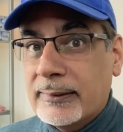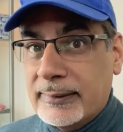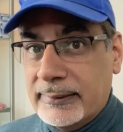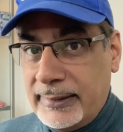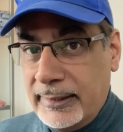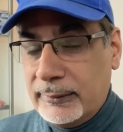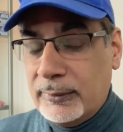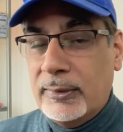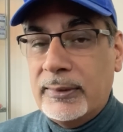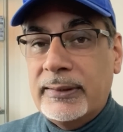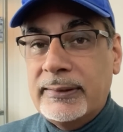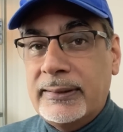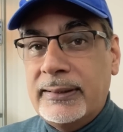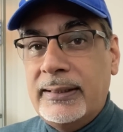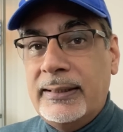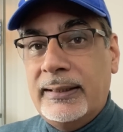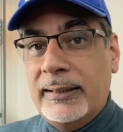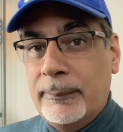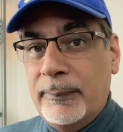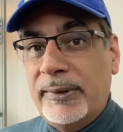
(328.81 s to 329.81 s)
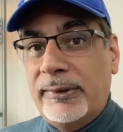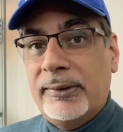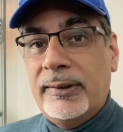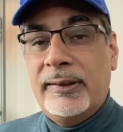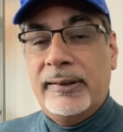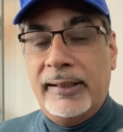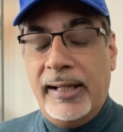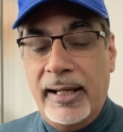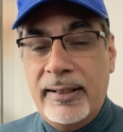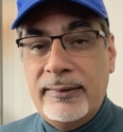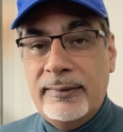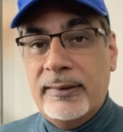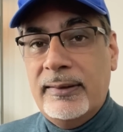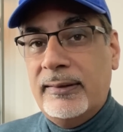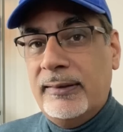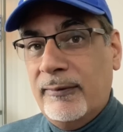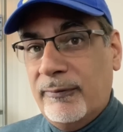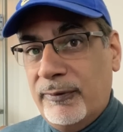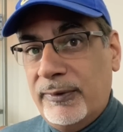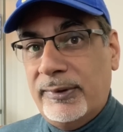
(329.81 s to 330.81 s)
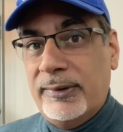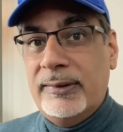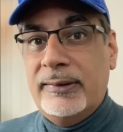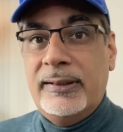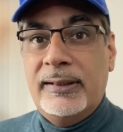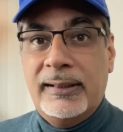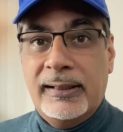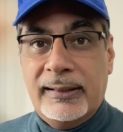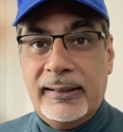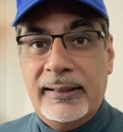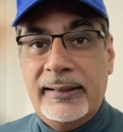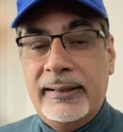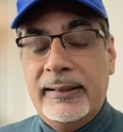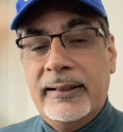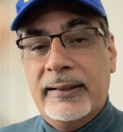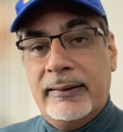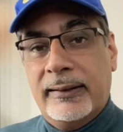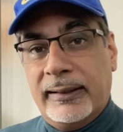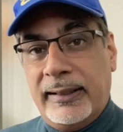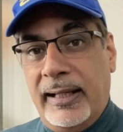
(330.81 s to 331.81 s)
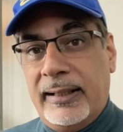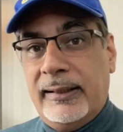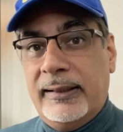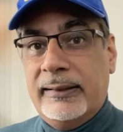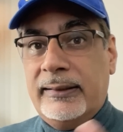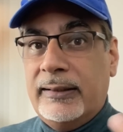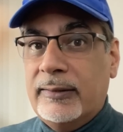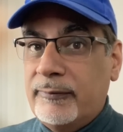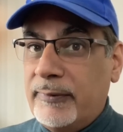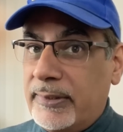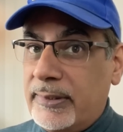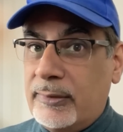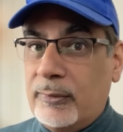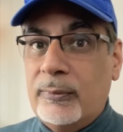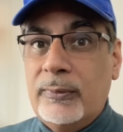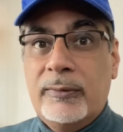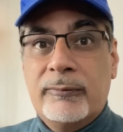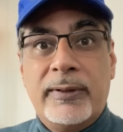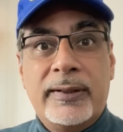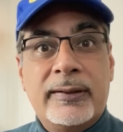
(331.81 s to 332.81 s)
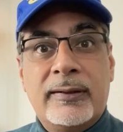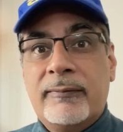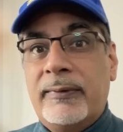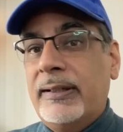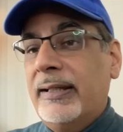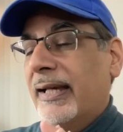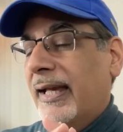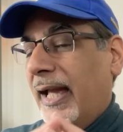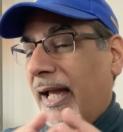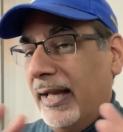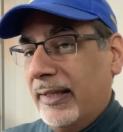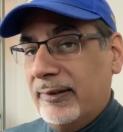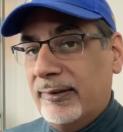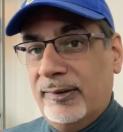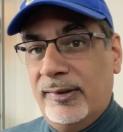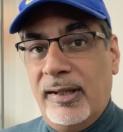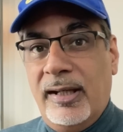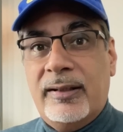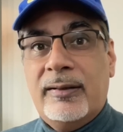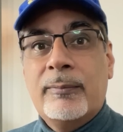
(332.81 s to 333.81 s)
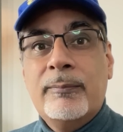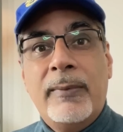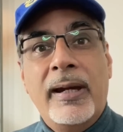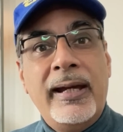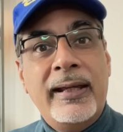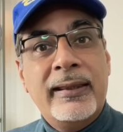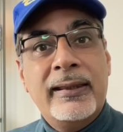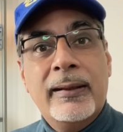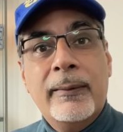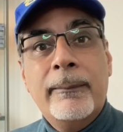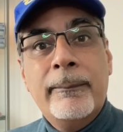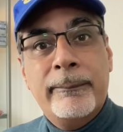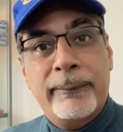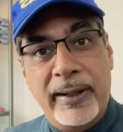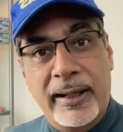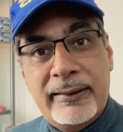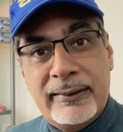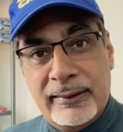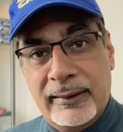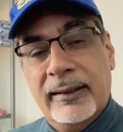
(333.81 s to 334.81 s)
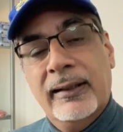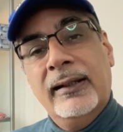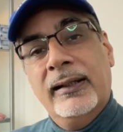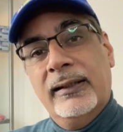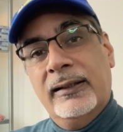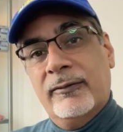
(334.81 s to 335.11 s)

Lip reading: The technology, the emissions, the engines, the efficiency, the cleanliness, the catalytic converters, all the rest of it has just made them better.